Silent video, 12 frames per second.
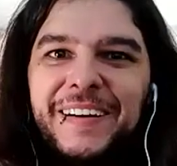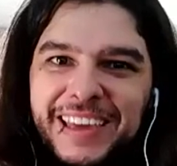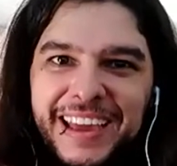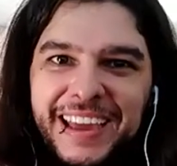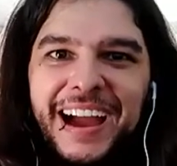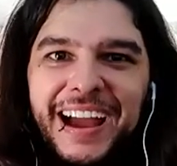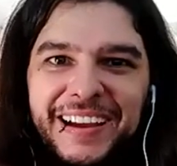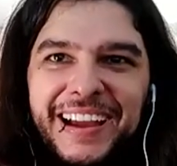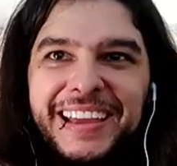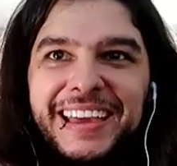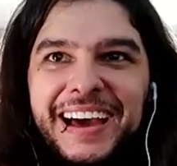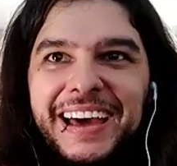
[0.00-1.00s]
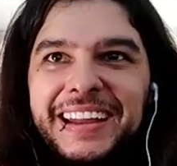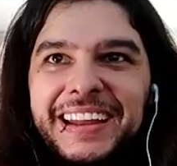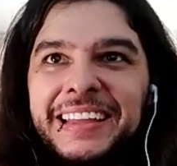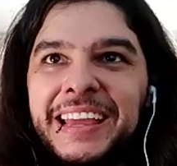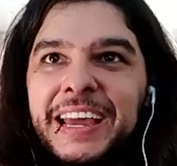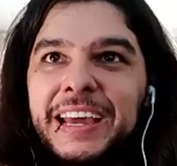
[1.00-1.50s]
okay, I got it.
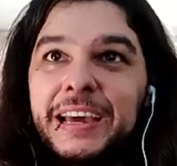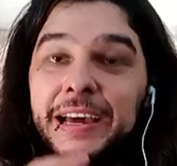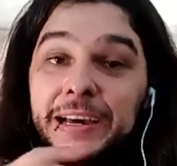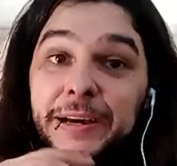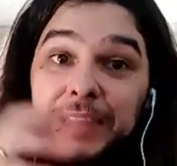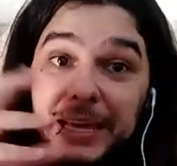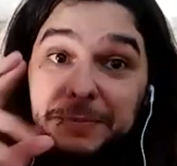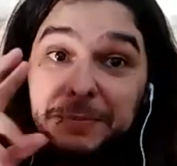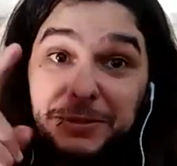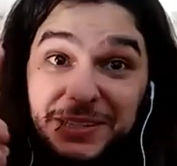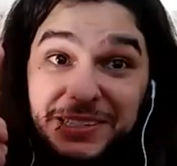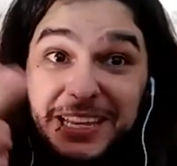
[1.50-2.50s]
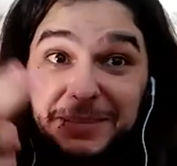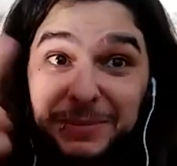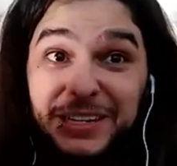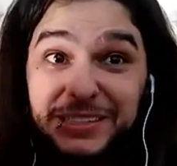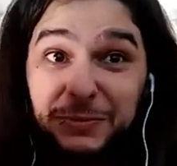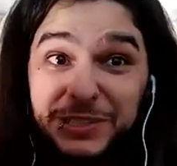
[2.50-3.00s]
Let me translate
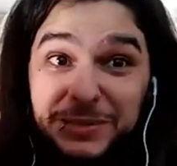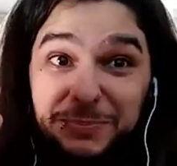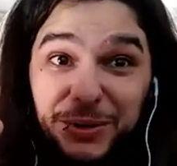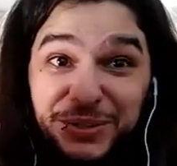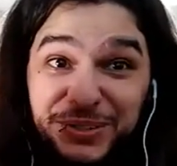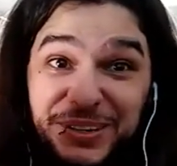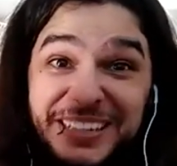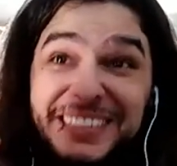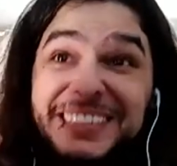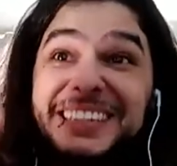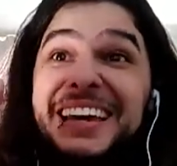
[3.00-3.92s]
because it was in Portuguese.